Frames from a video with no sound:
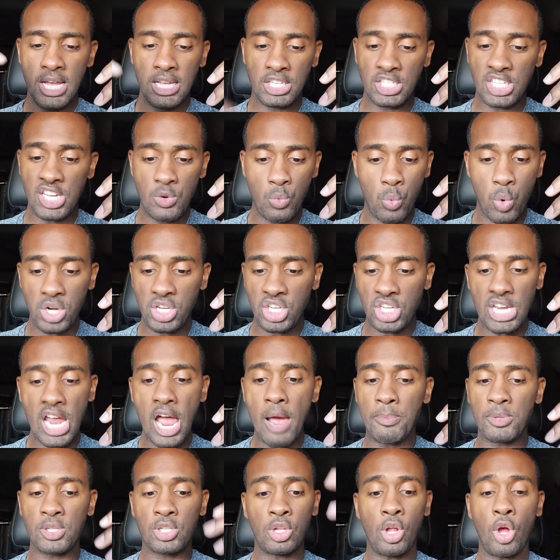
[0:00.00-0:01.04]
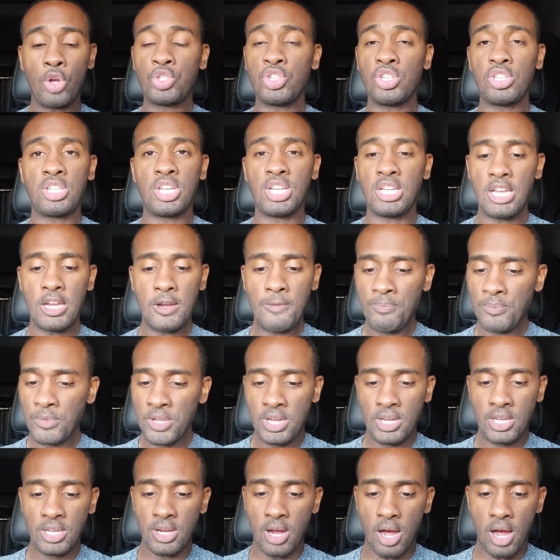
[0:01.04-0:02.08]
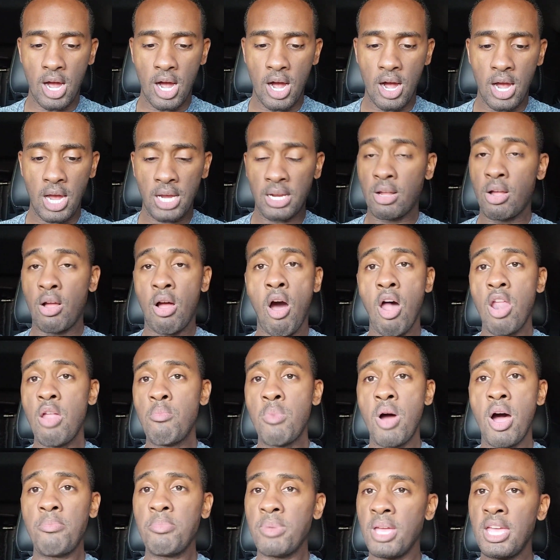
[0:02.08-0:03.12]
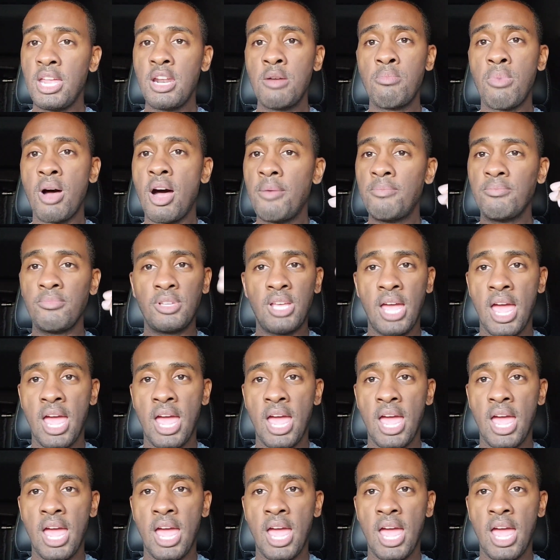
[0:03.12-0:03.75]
see which shop is closest to you. Call them up, hit them up,